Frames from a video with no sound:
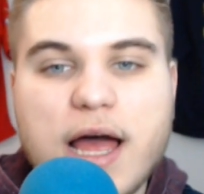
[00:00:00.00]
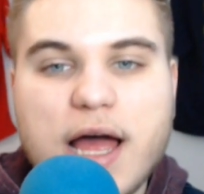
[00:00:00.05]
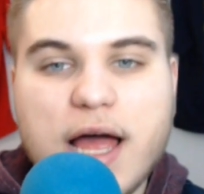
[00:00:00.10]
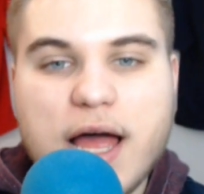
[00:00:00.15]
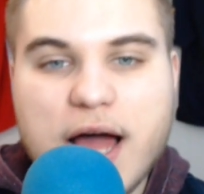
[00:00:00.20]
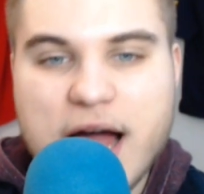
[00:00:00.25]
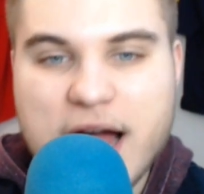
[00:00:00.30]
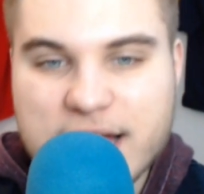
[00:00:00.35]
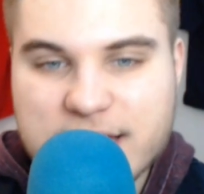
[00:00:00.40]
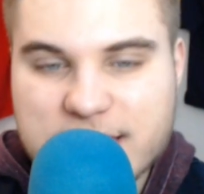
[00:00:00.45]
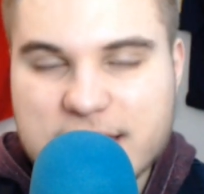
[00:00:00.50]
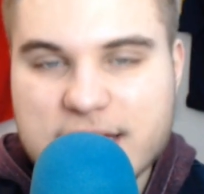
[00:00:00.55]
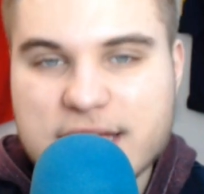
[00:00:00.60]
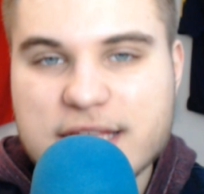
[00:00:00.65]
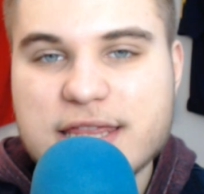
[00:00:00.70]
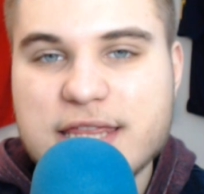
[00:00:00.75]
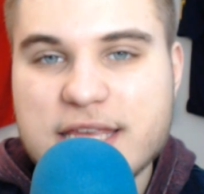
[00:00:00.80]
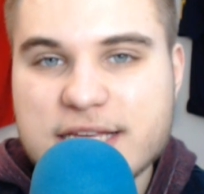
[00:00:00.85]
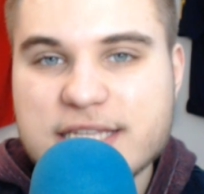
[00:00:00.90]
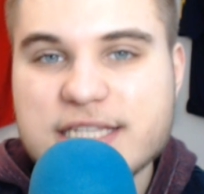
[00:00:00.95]
I think
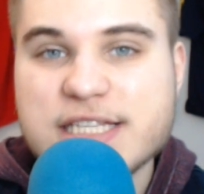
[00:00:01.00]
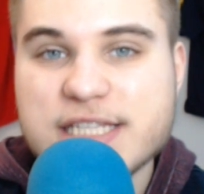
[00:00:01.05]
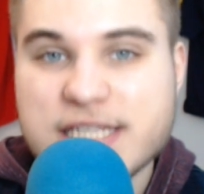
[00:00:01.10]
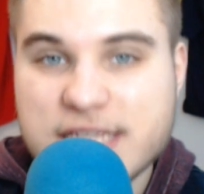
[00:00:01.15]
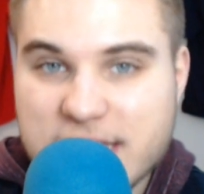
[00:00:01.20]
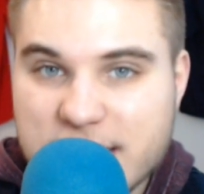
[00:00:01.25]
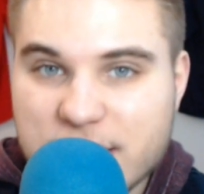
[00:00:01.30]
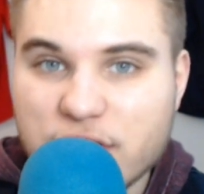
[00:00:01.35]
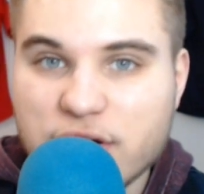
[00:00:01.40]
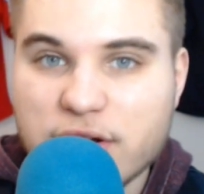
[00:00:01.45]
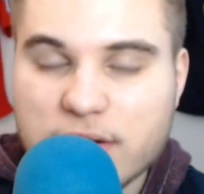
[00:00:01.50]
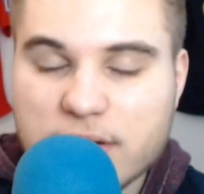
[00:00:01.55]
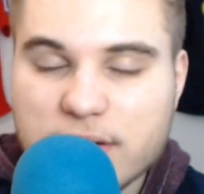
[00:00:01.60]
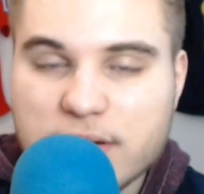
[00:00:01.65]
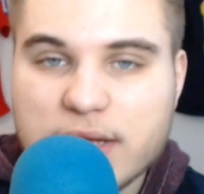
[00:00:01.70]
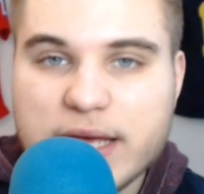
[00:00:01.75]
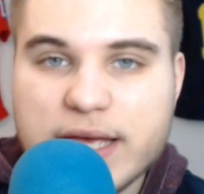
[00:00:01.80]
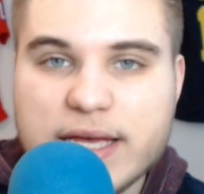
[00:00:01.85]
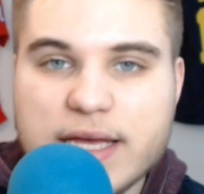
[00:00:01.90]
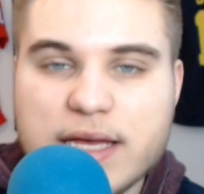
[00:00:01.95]
this
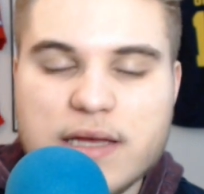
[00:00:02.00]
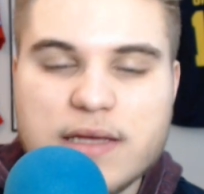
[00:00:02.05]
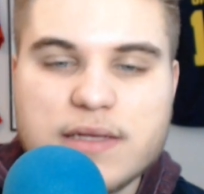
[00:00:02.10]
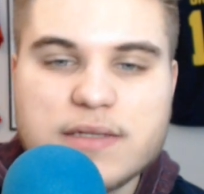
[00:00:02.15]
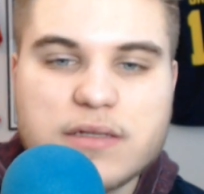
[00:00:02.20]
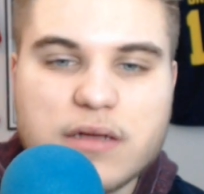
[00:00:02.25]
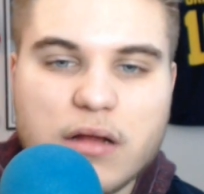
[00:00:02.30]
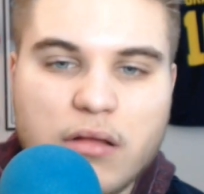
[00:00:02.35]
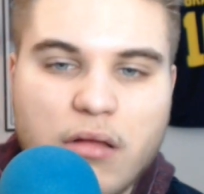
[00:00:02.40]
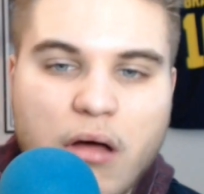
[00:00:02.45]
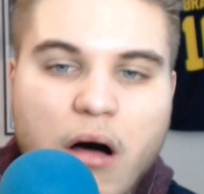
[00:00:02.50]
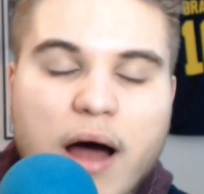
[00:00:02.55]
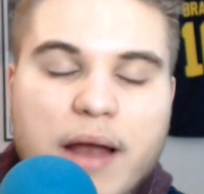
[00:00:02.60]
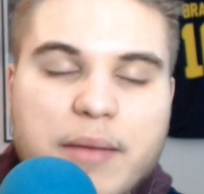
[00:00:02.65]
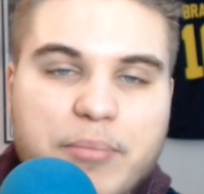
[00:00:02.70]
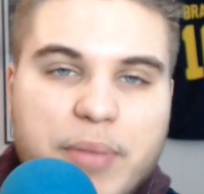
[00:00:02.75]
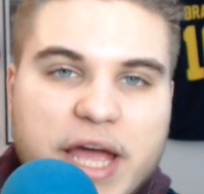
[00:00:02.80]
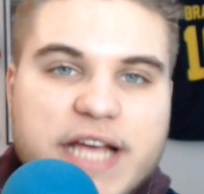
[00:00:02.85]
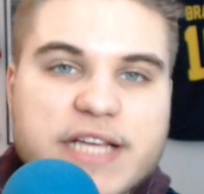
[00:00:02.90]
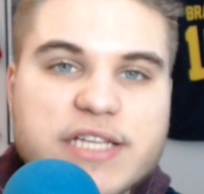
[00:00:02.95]
deal is a
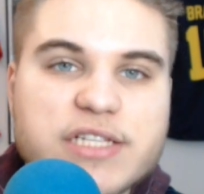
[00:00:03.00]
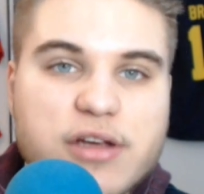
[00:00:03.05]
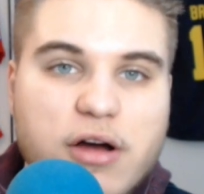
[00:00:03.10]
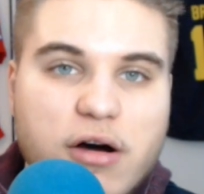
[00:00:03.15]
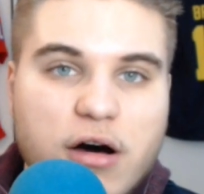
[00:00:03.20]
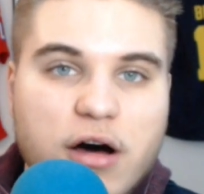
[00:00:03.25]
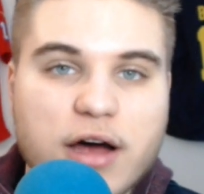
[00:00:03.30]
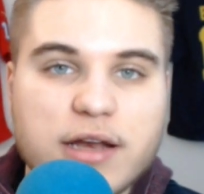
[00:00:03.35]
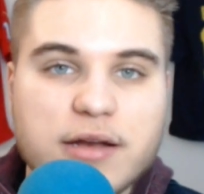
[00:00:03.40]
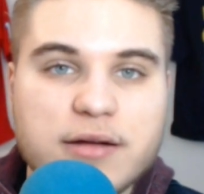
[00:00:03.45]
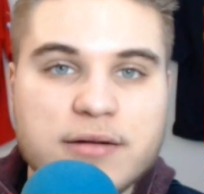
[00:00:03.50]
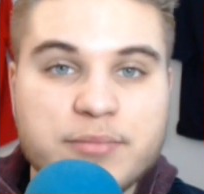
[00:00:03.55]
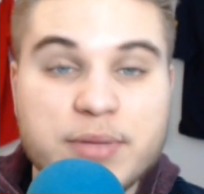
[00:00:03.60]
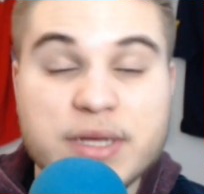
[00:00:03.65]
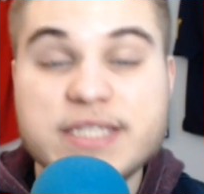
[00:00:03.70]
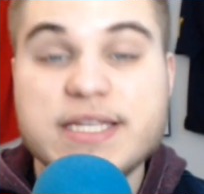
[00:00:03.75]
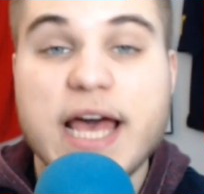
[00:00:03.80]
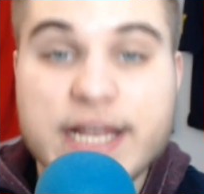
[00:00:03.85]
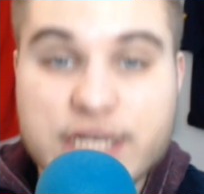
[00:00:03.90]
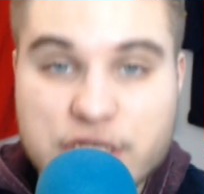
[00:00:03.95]
lot based on
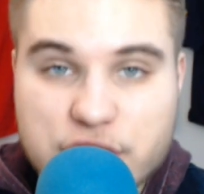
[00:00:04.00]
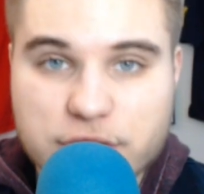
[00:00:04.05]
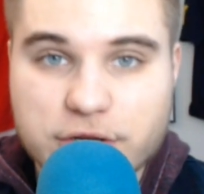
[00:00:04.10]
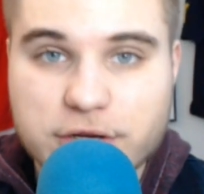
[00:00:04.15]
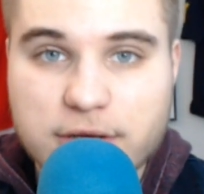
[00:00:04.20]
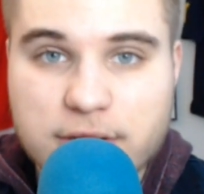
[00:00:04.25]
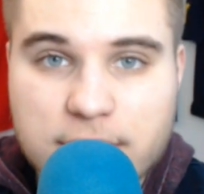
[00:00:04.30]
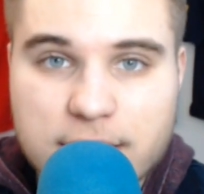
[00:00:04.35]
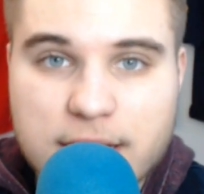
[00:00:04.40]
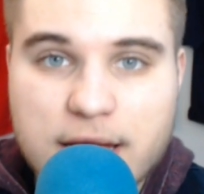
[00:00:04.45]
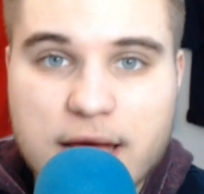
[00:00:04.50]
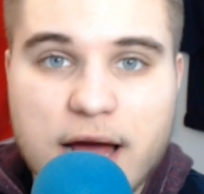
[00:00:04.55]
potential.